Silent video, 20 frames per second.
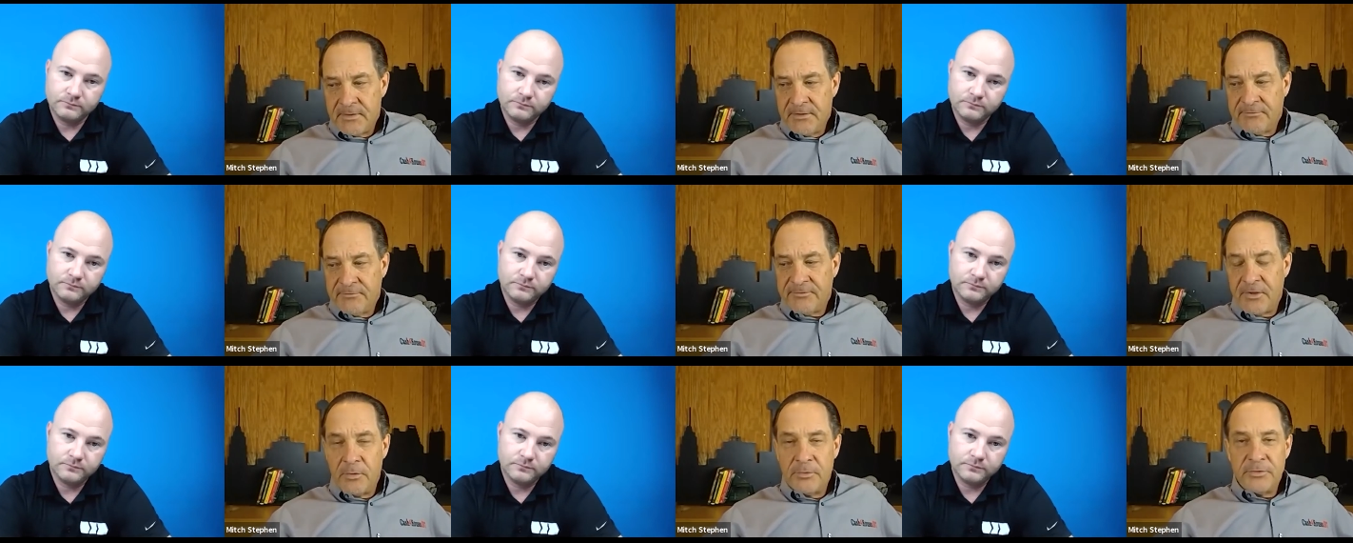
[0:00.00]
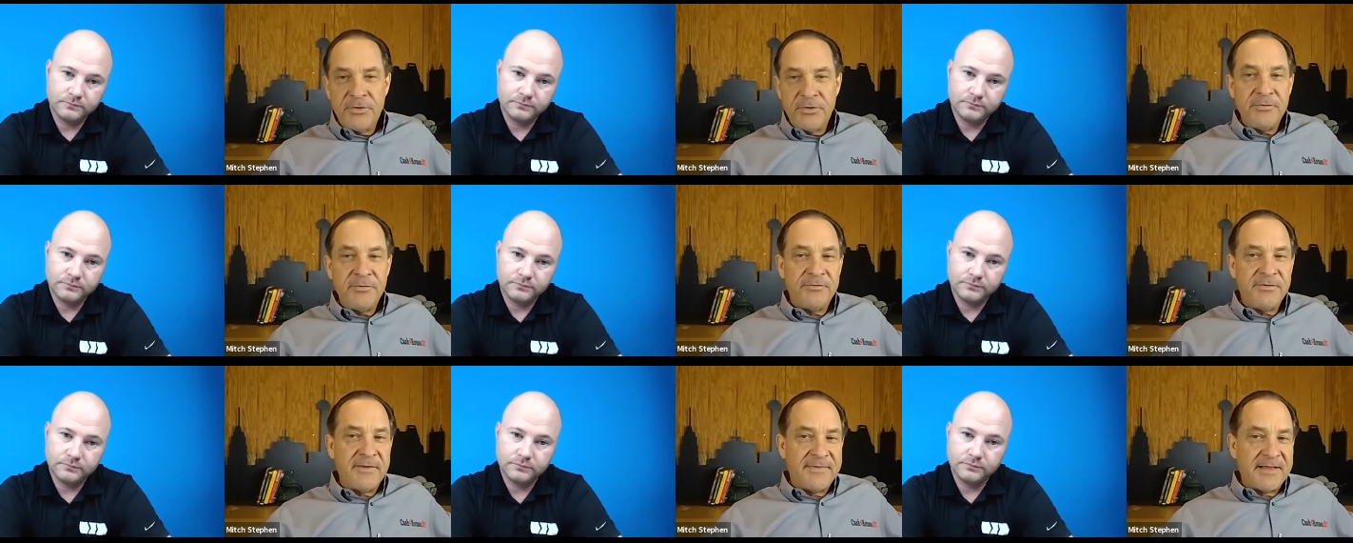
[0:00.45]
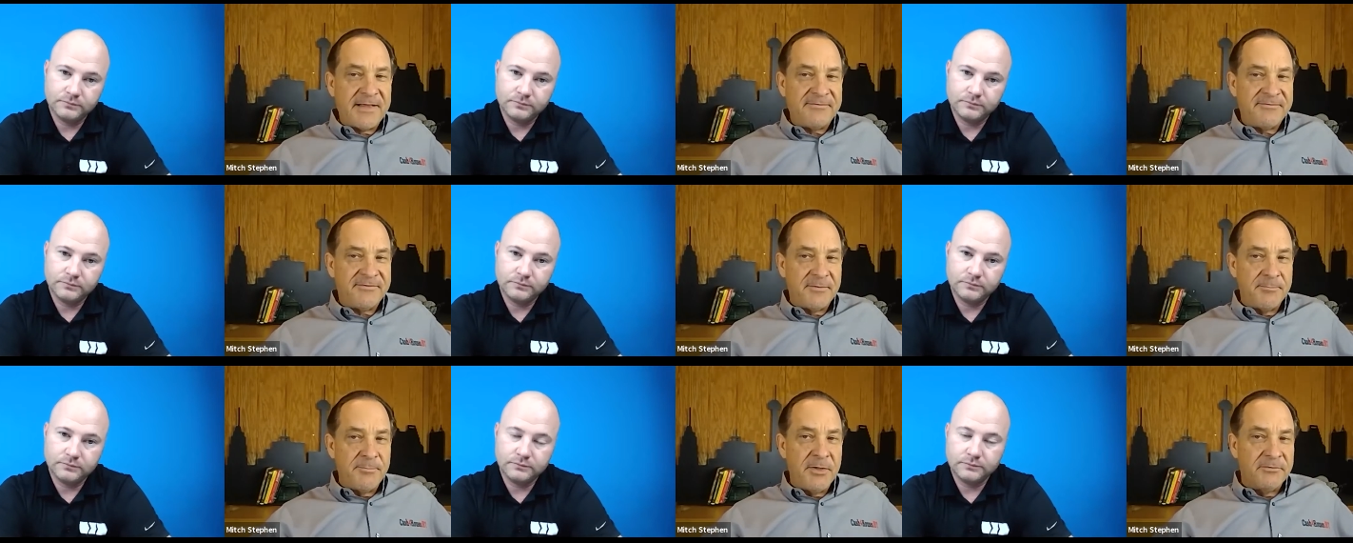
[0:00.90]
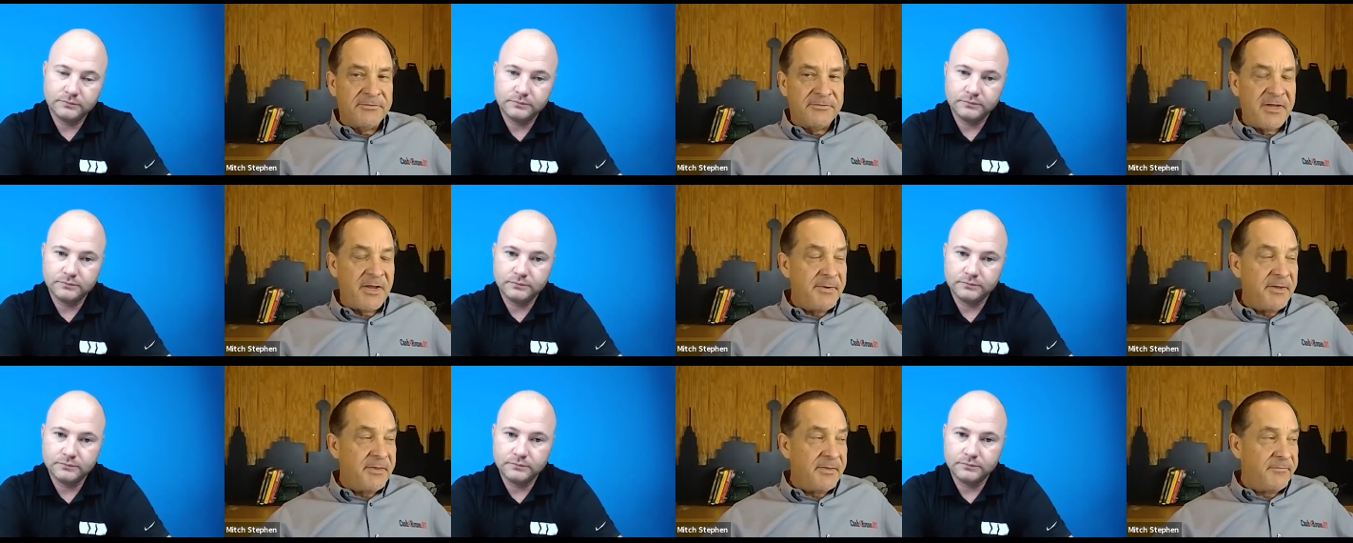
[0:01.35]
Speaker 1: so you said that's the middle. Tell
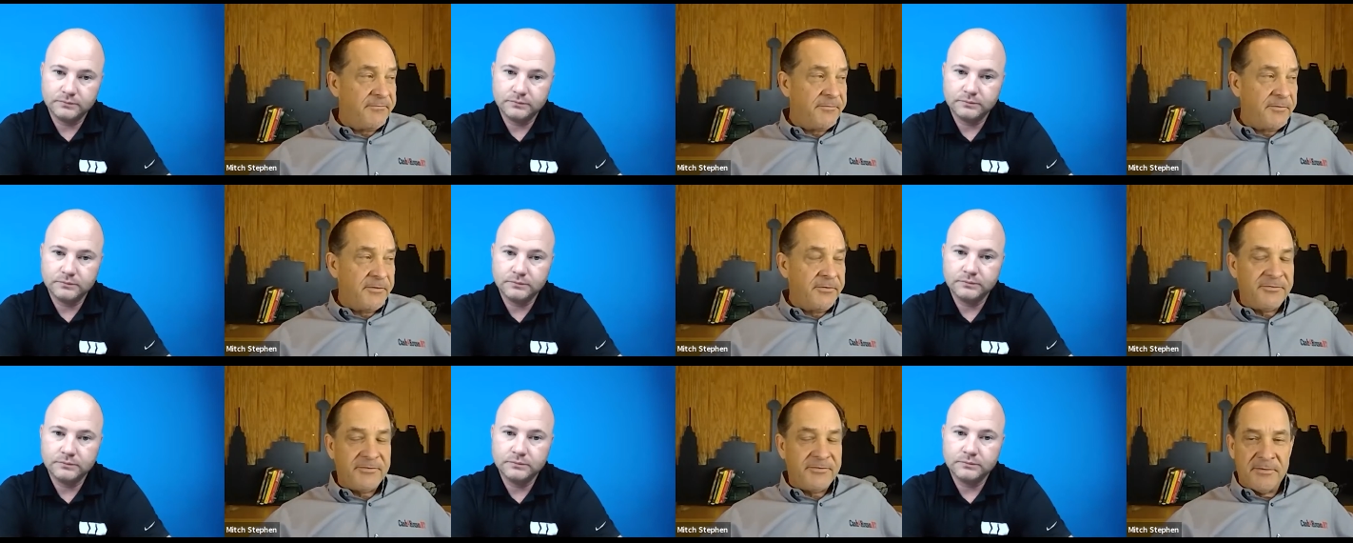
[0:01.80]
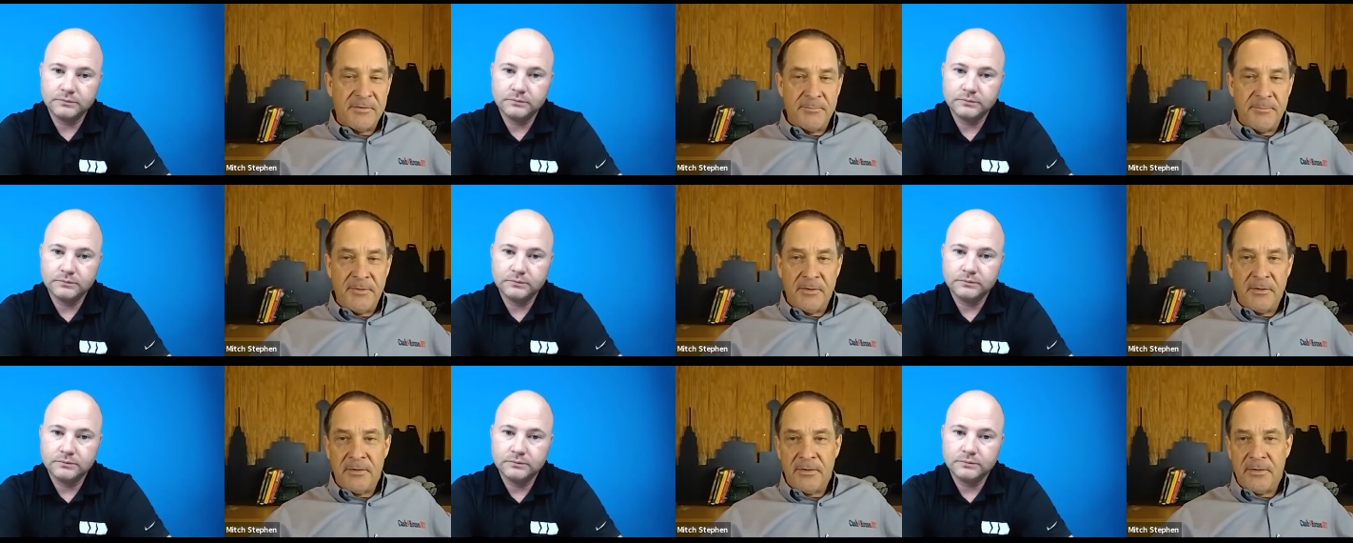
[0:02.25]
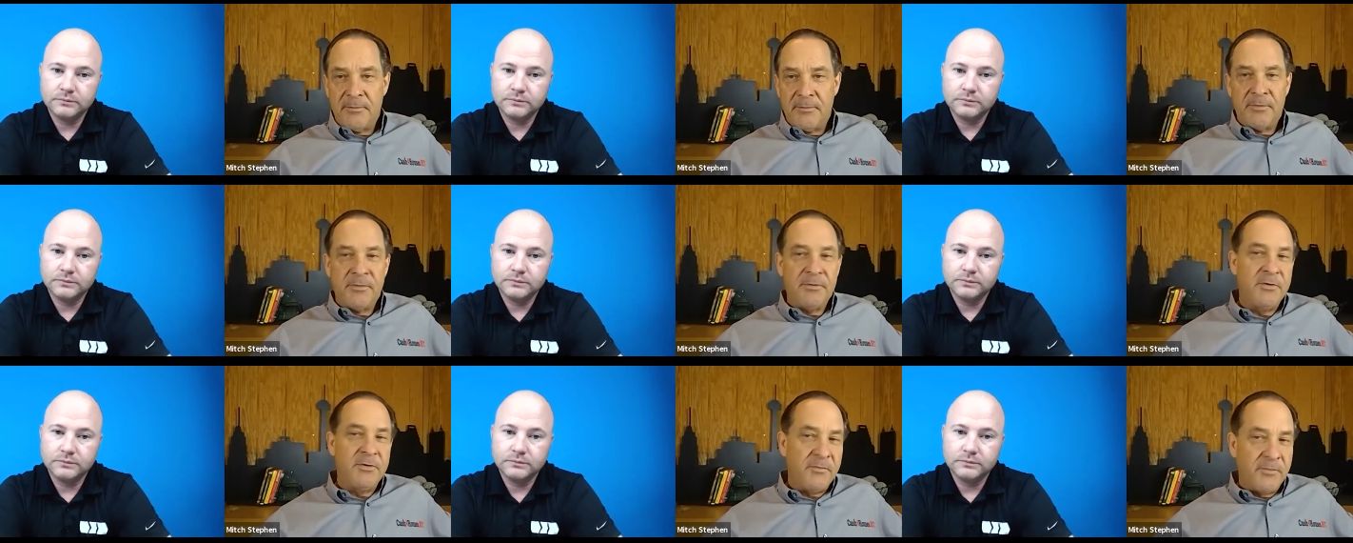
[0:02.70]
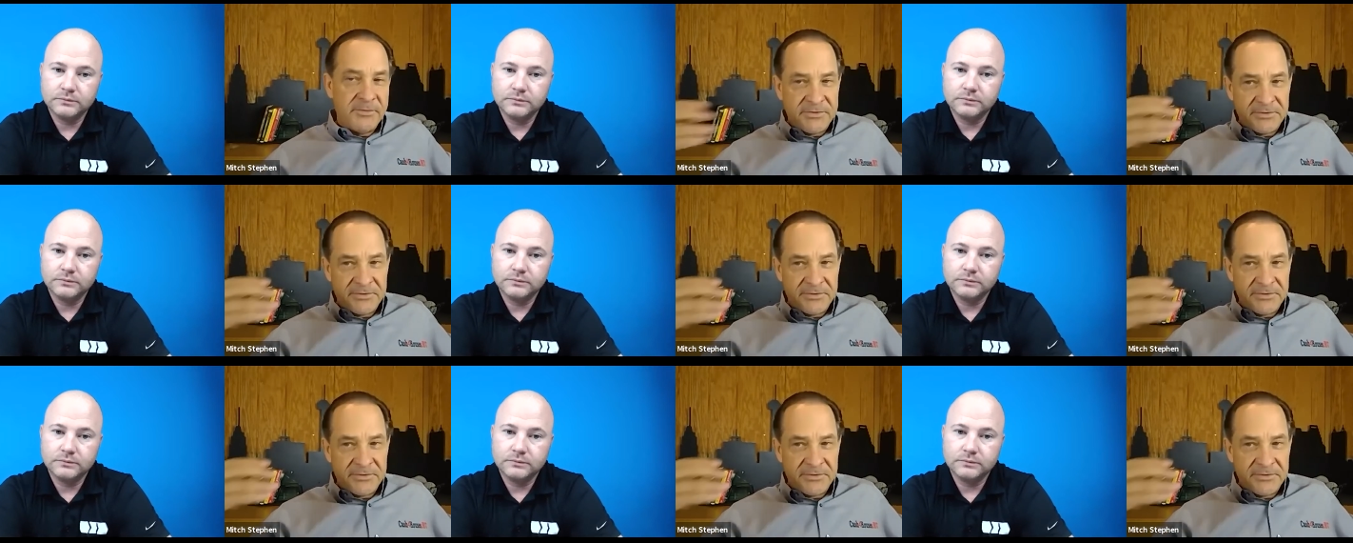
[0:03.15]
me the first, the middle. You